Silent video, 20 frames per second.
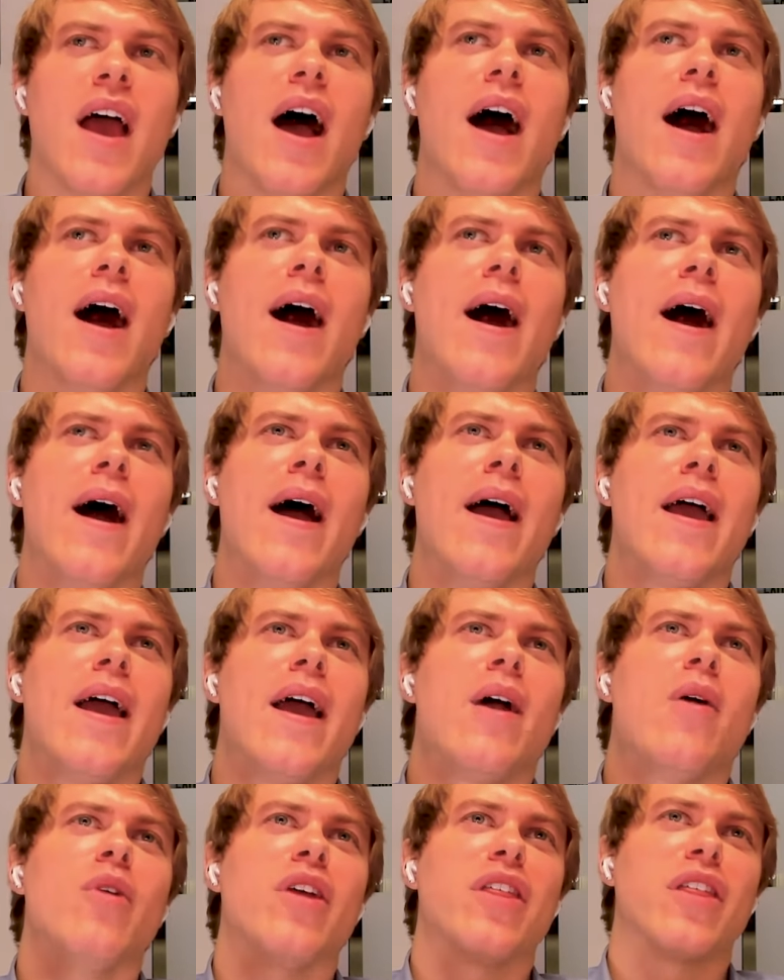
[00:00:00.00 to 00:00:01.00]
uh,
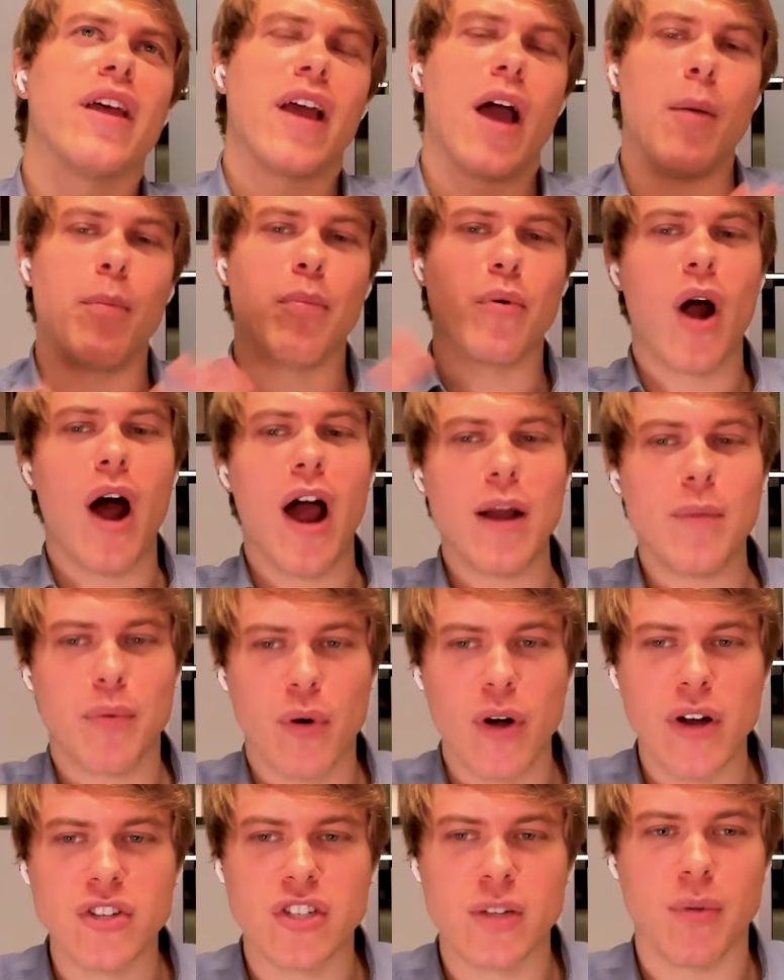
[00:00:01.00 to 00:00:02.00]
with like a broad
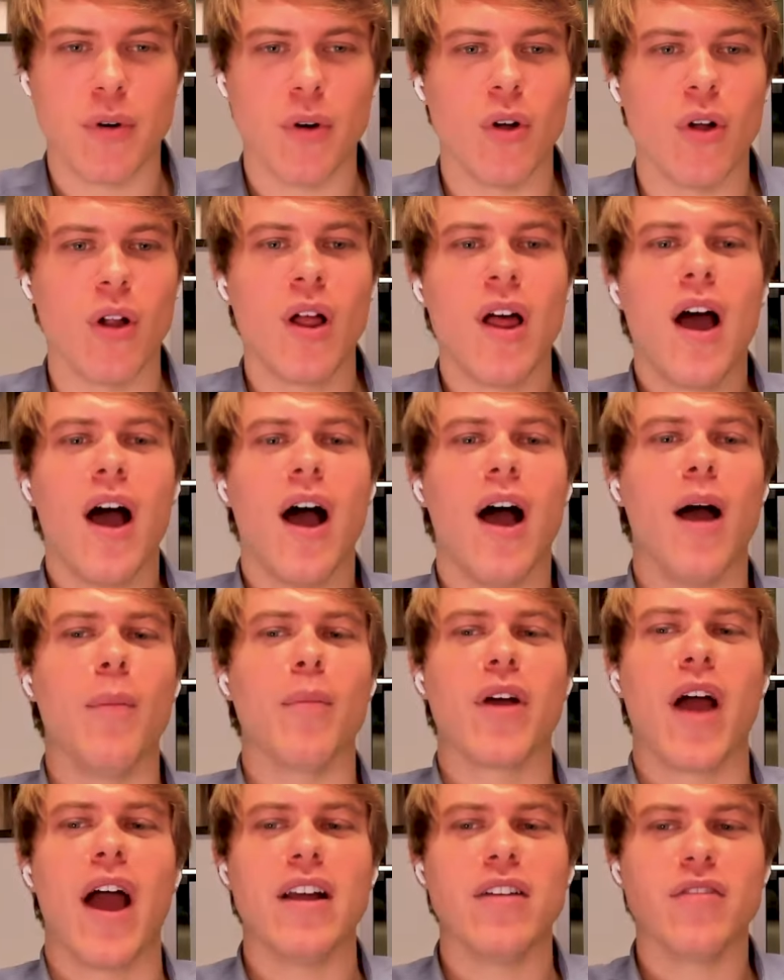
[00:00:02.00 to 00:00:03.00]
principle, um,
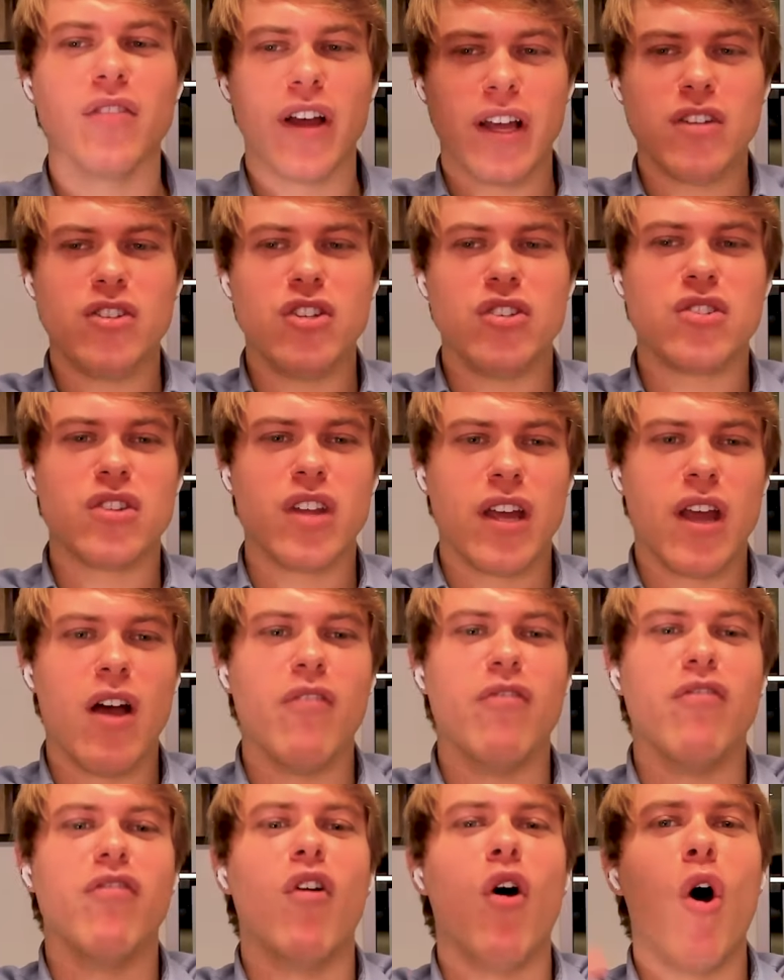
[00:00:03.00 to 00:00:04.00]
kind of like just like
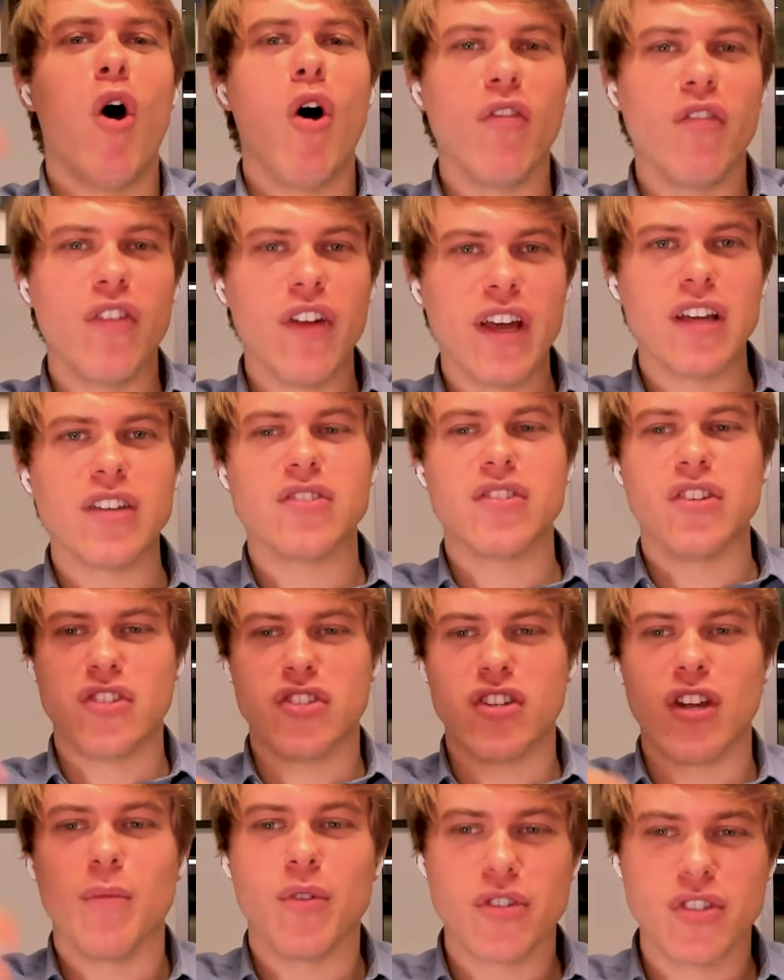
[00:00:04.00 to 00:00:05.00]
evolving a
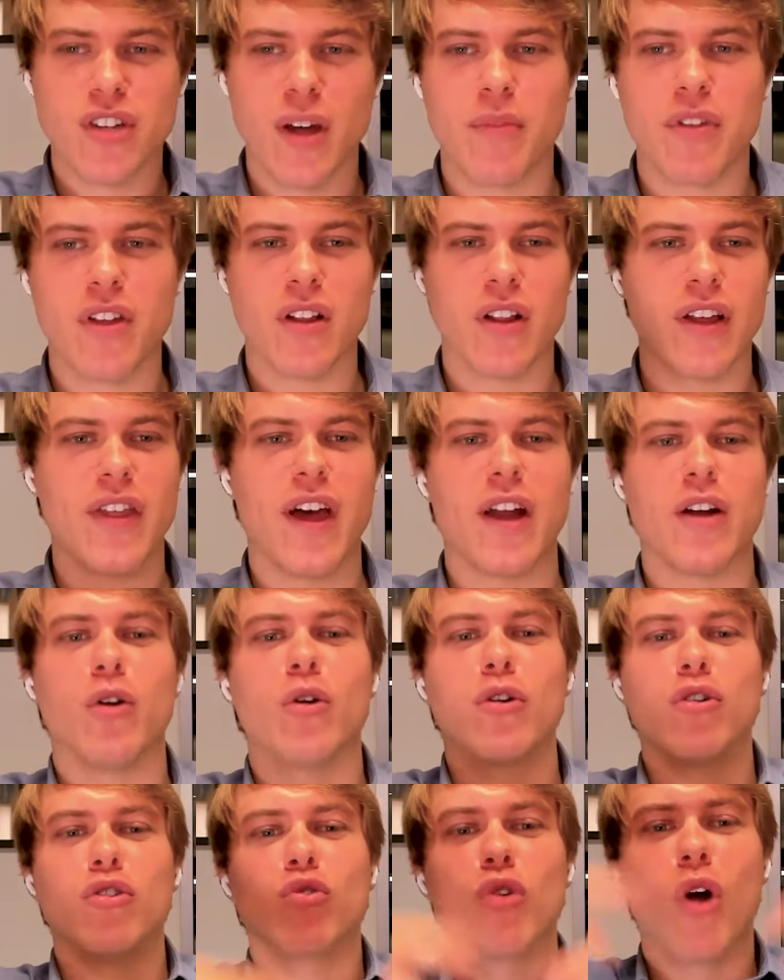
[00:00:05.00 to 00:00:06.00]
system or something like that, or,
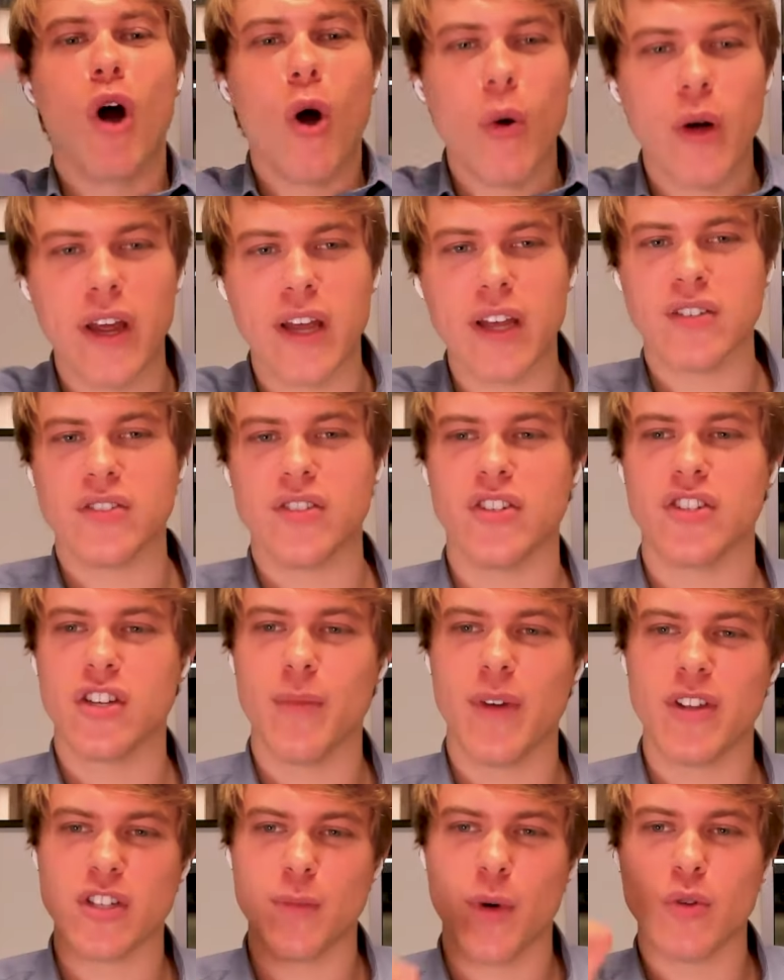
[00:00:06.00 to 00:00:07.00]
or, growing a
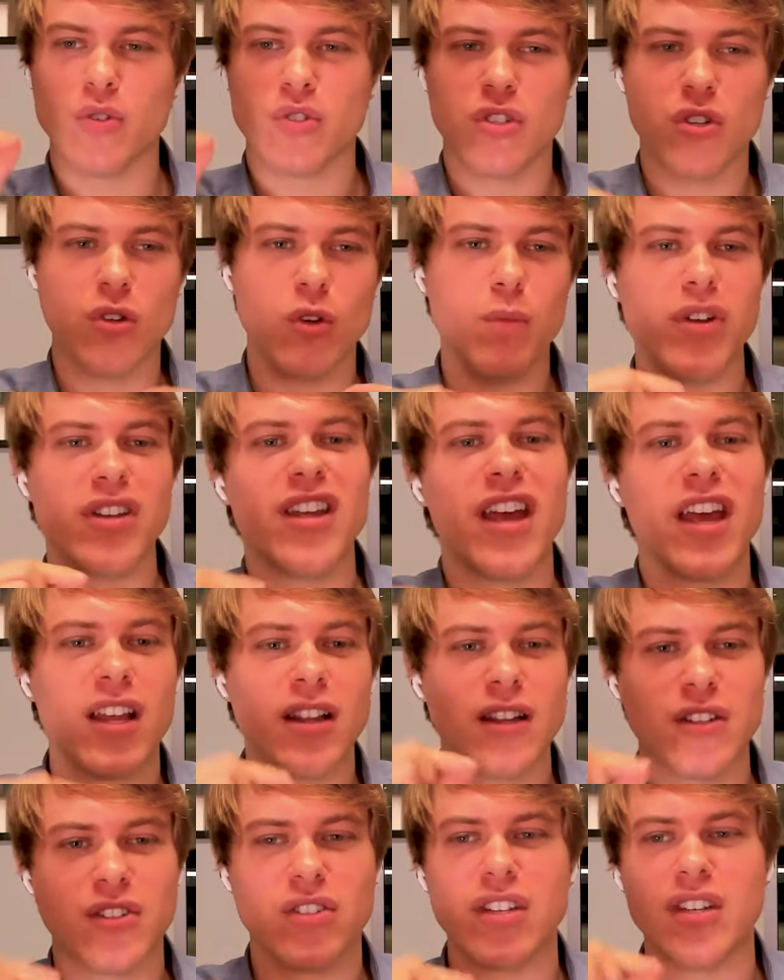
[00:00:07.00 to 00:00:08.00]
system as opposed to
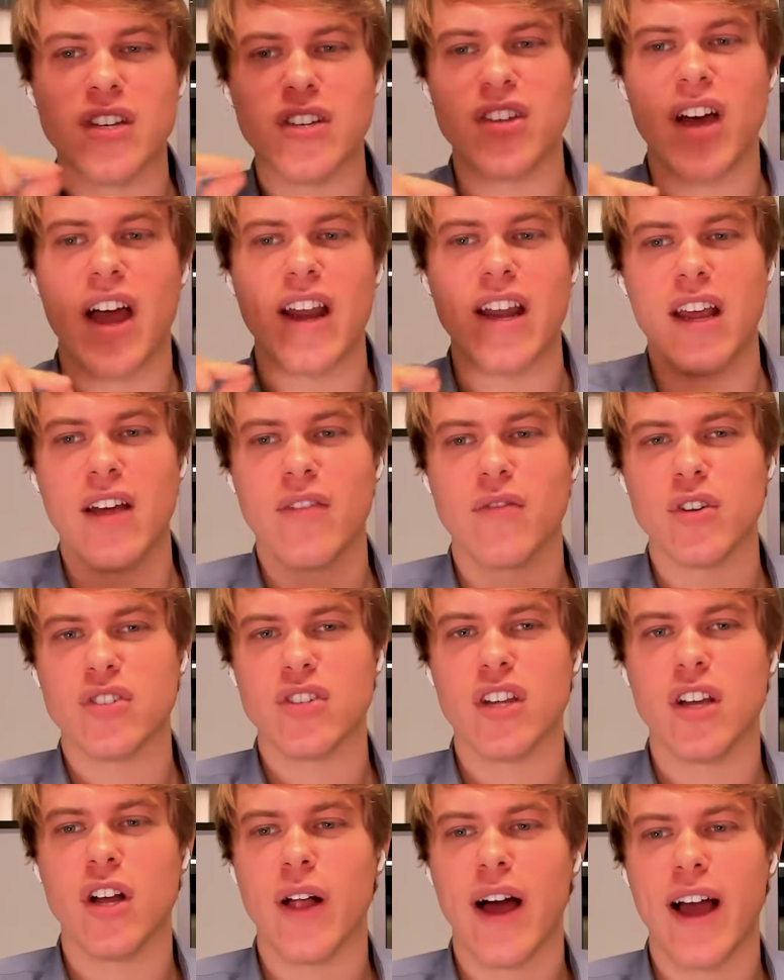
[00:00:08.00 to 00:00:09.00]
meticulously designing every
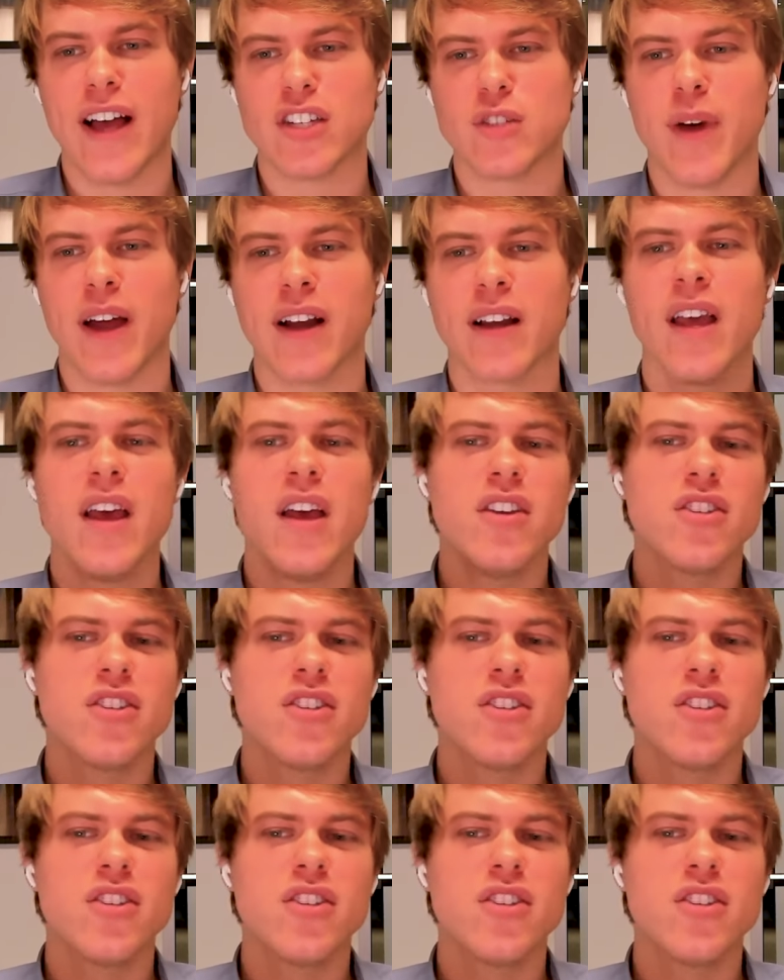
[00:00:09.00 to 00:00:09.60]
single aspect.